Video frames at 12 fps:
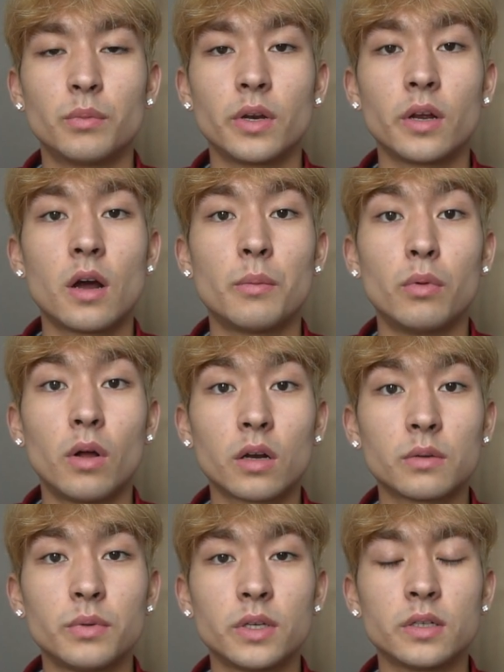But it got
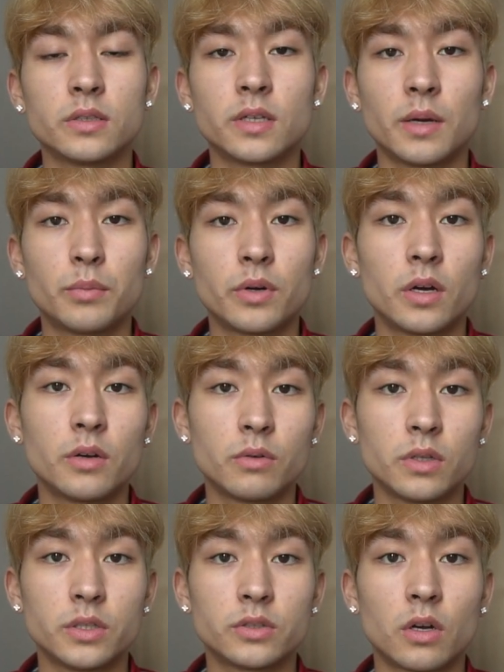blocked because I put
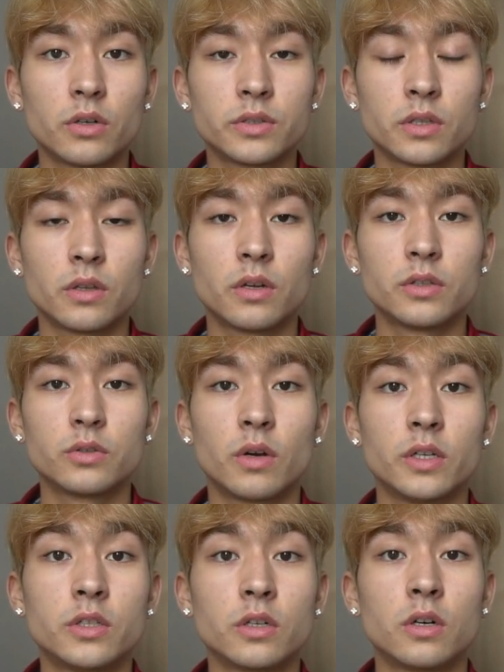unreleased songs in there, so
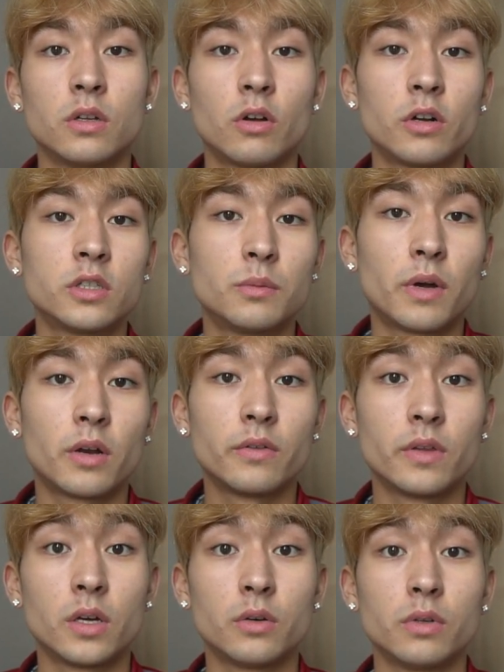I took a large amount
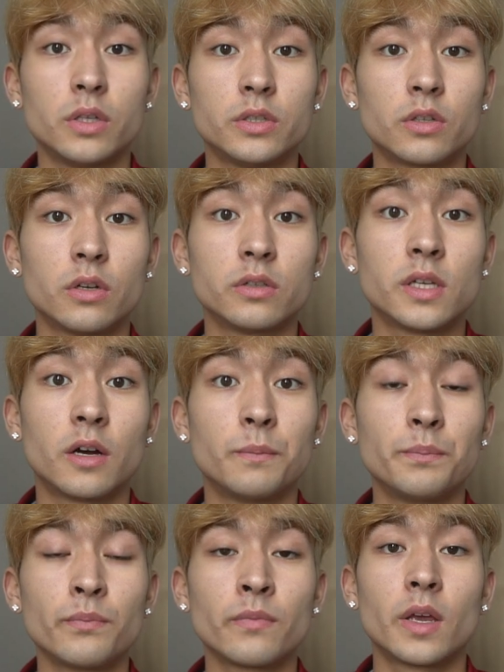of the unreleased songs out
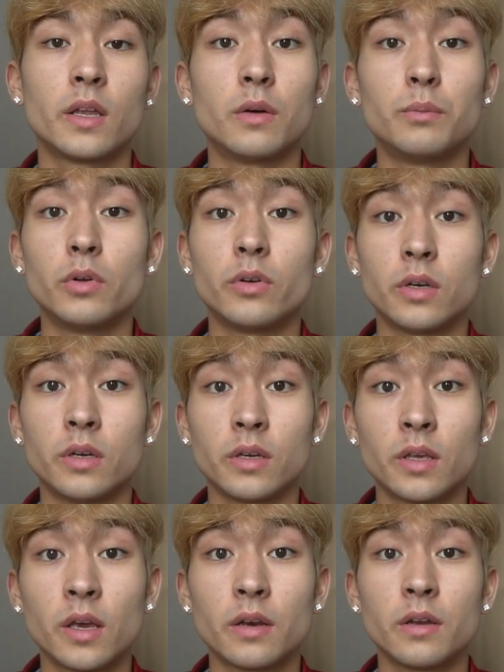and uploaded it
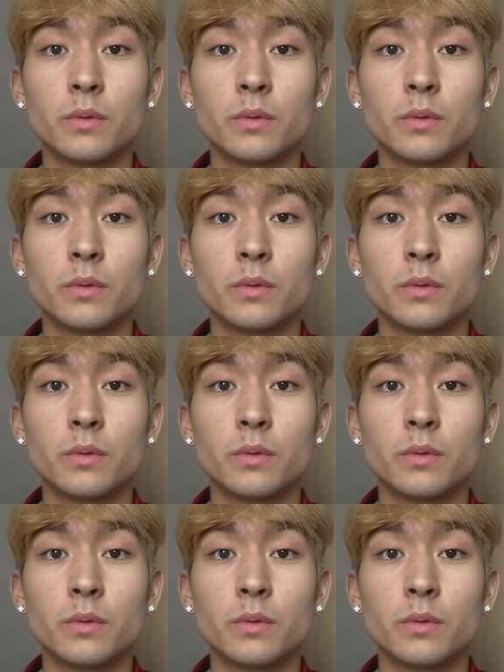again,